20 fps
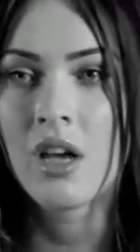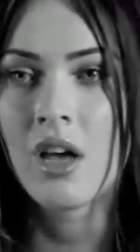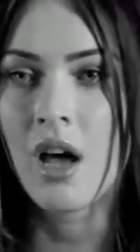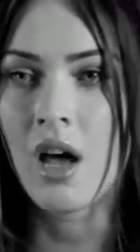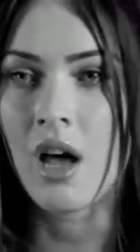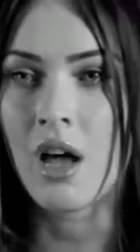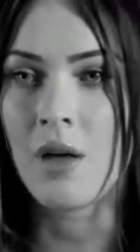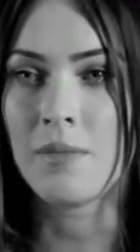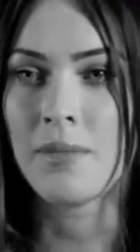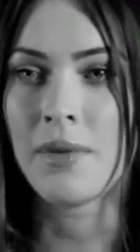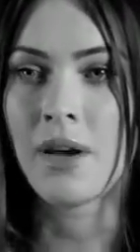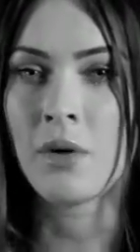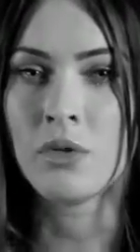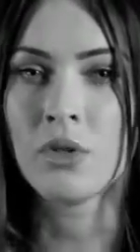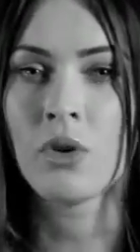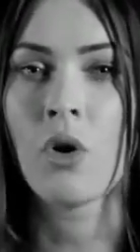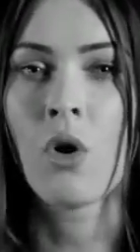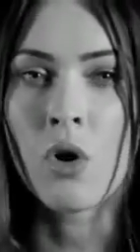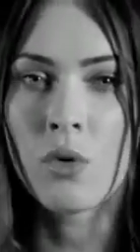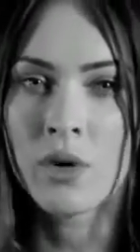I
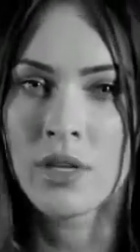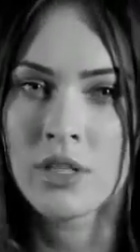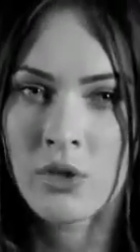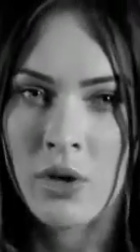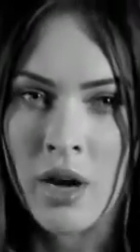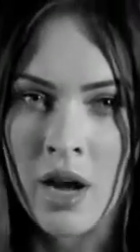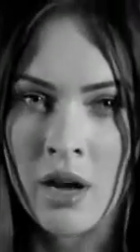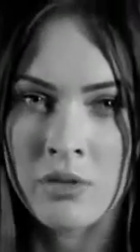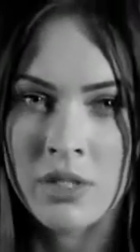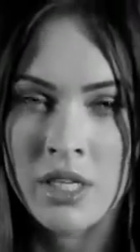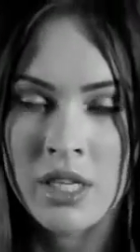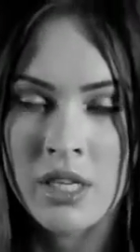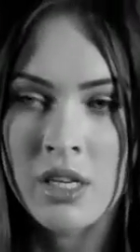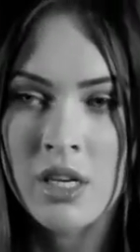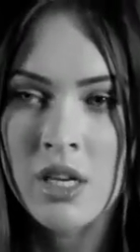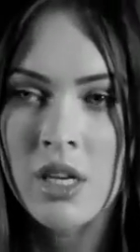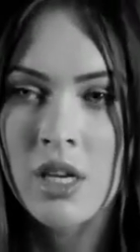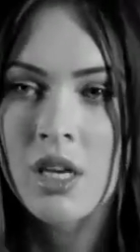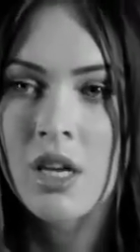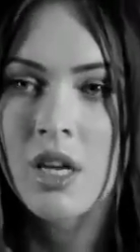was always grounded,